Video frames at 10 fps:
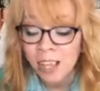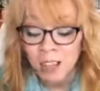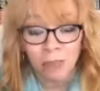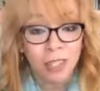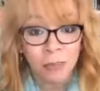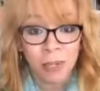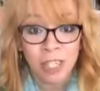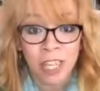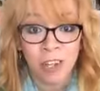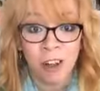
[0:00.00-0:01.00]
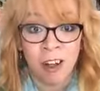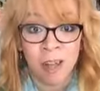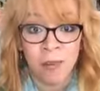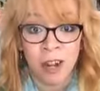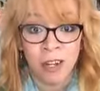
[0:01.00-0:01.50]
So I really appreciate you all
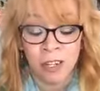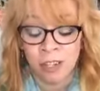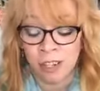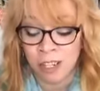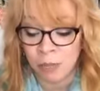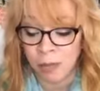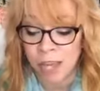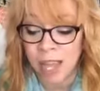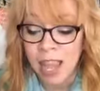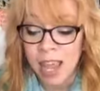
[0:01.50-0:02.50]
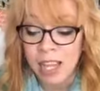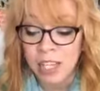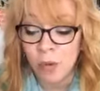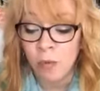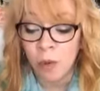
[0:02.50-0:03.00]
coming on your lunch break.
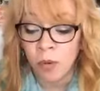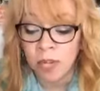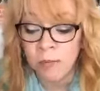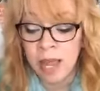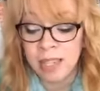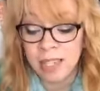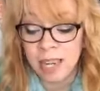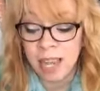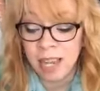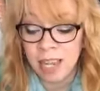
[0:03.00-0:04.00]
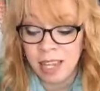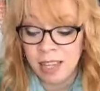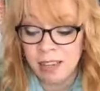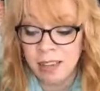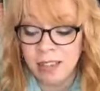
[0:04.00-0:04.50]
And so what we're going to make today
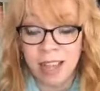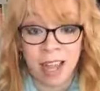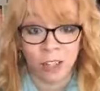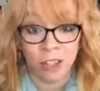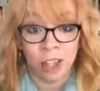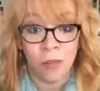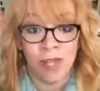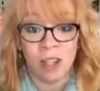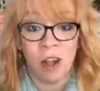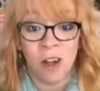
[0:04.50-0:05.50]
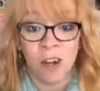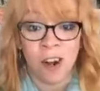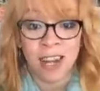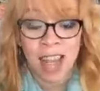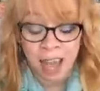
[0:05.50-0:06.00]
is actually what's on
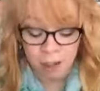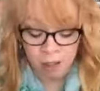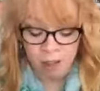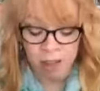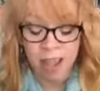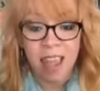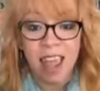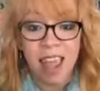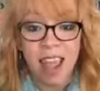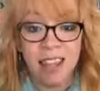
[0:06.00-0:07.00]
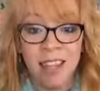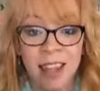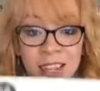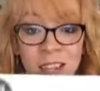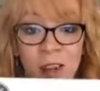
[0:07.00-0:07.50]
our catalog. And
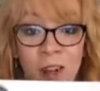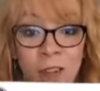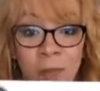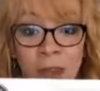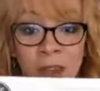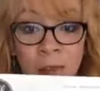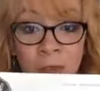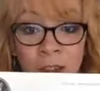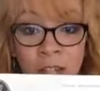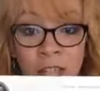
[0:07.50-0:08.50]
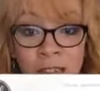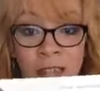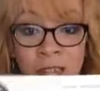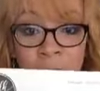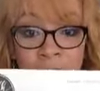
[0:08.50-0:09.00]
that is called the Bake Fresh
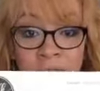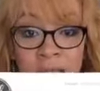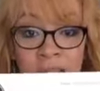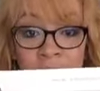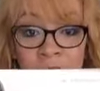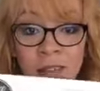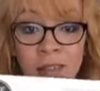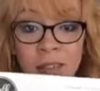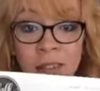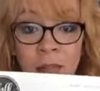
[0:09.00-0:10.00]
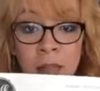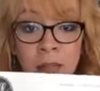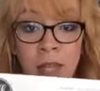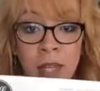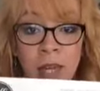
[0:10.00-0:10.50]
Daily right here. Let's
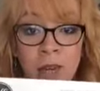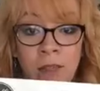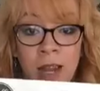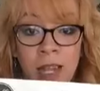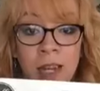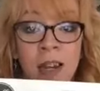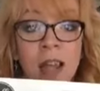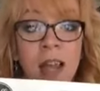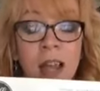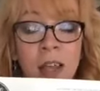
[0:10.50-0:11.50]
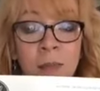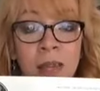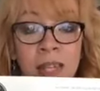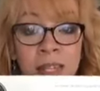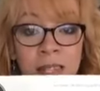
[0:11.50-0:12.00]
see if I can get it right here.
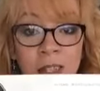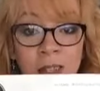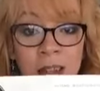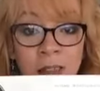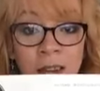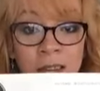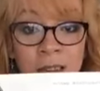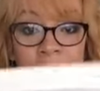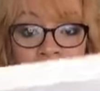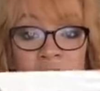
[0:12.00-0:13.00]
Is this little guy right here.